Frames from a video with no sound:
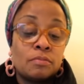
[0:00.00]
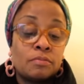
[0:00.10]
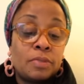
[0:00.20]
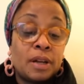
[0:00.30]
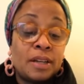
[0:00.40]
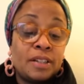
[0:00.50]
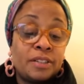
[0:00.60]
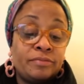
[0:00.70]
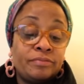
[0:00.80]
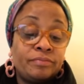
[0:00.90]
But I
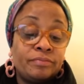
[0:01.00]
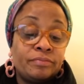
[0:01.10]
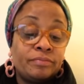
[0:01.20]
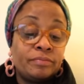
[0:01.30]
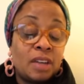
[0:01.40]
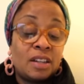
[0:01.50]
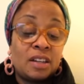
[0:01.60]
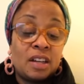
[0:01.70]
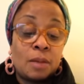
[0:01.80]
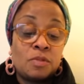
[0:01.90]
didn't. I
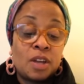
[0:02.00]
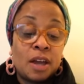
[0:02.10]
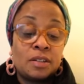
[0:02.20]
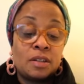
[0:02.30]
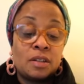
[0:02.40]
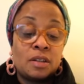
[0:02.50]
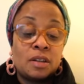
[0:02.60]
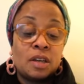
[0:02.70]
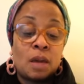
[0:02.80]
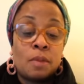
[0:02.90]
didn't object.
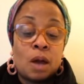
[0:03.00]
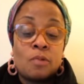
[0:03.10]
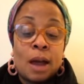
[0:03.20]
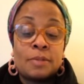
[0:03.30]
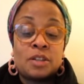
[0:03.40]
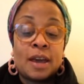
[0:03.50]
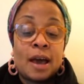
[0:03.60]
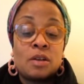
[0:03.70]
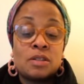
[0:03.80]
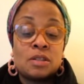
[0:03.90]
In my wrapped
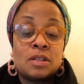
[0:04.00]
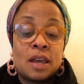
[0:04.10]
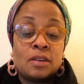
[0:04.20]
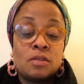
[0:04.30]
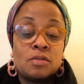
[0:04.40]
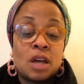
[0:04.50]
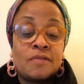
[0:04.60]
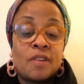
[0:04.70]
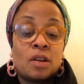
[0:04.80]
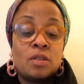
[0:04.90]
towels and sandals, I
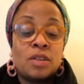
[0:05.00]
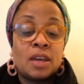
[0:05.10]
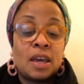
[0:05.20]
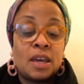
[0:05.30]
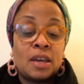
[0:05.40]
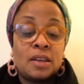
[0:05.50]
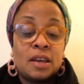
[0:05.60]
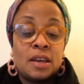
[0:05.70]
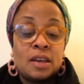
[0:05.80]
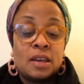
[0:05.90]
followed the aide
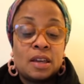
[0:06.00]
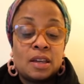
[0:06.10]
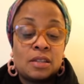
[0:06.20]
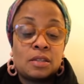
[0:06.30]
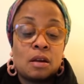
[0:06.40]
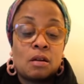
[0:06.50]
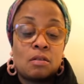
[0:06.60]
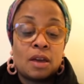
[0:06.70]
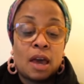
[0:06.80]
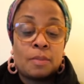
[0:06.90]
in his skull
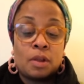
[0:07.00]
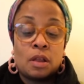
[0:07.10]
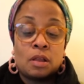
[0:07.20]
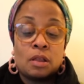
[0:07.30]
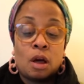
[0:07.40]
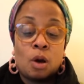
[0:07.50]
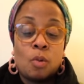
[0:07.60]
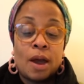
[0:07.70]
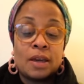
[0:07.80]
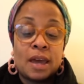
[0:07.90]
cap, long
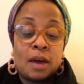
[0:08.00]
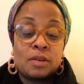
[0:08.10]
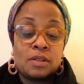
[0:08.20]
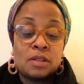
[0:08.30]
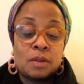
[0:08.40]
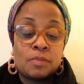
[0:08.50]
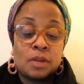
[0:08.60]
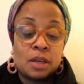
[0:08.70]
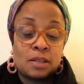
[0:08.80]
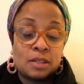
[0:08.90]
white gown, and, skip-
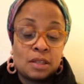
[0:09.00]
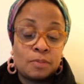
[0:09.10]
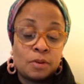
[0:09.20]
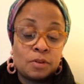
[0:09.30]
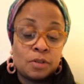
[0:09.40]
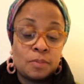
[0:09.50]
and slippers.